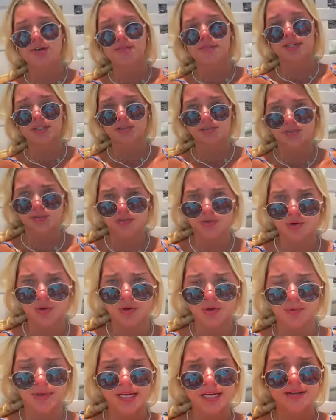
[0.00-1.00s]
by George
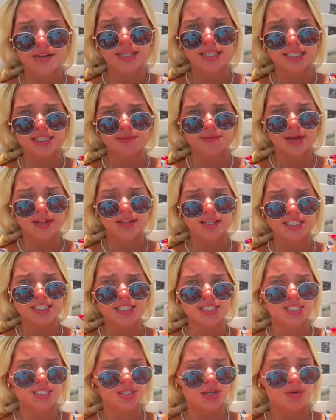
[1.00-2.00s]
Orwell, and it's about like a
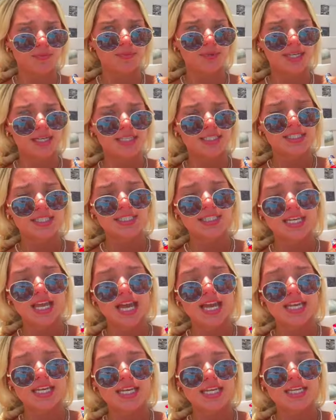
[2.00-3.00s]
dystopian
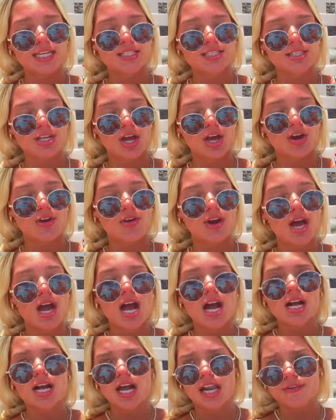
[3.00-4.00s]
society. So,
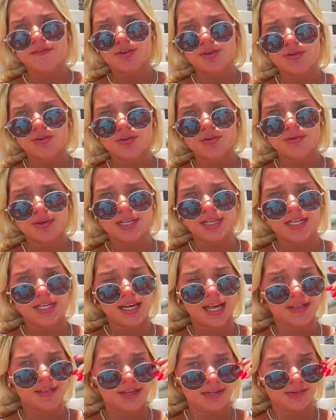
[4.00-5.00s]
kind of a cool read.
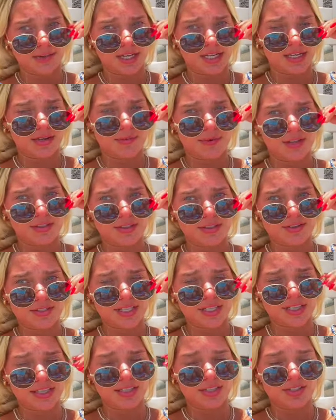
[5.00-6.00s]
I like reading about those,
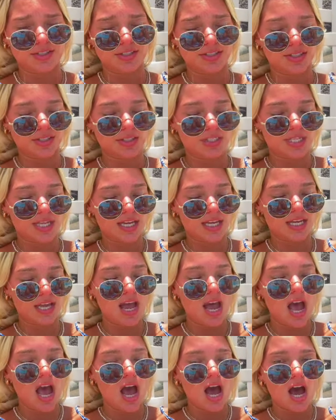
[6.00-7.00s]
I think they're interesting.
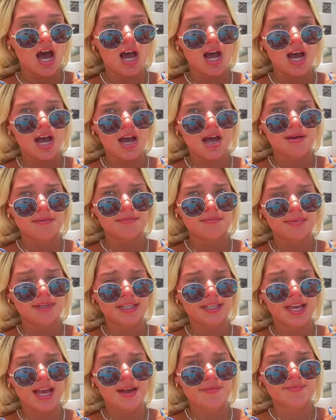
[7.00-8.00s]
Um,
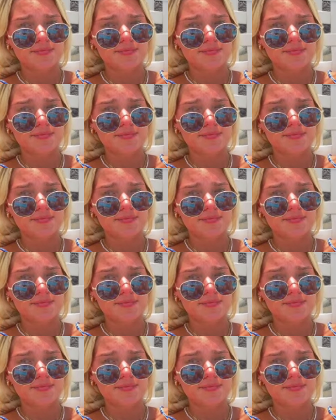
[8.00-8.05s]
but yeah,